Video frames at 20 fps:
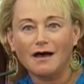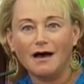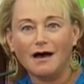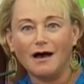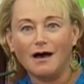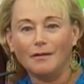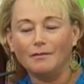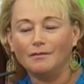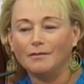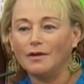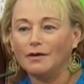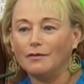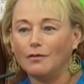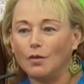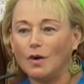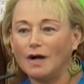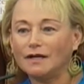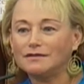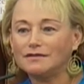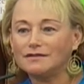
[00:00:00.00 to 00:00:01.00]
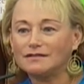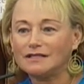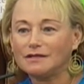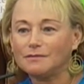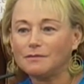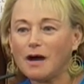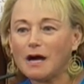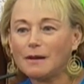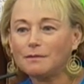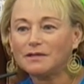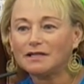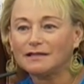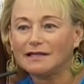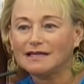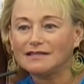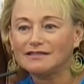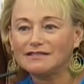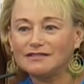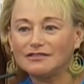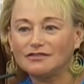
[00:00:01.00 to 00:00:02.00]
want to see
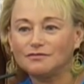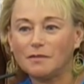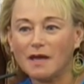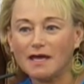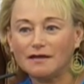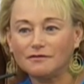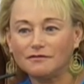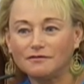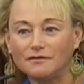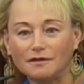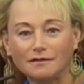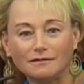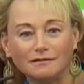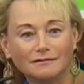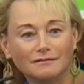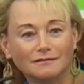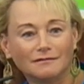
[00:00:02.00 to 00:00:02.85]
populations benefit